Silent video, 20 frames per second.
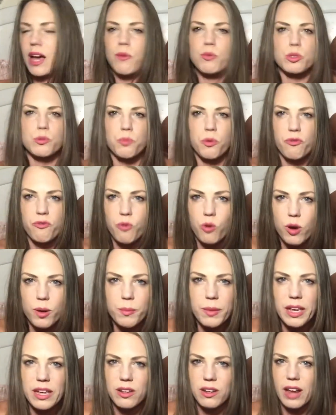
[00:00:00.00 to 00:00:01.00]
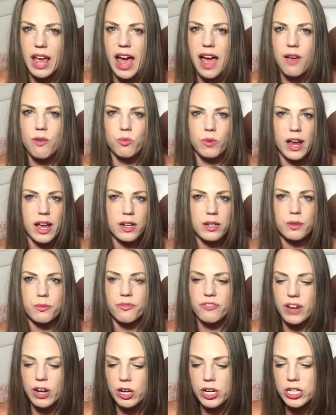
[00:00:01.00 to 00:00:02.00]
I was performing in
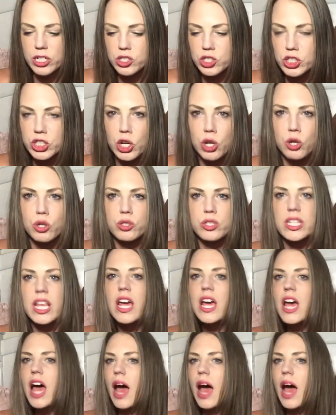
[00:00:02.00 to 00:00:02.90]
random various shows.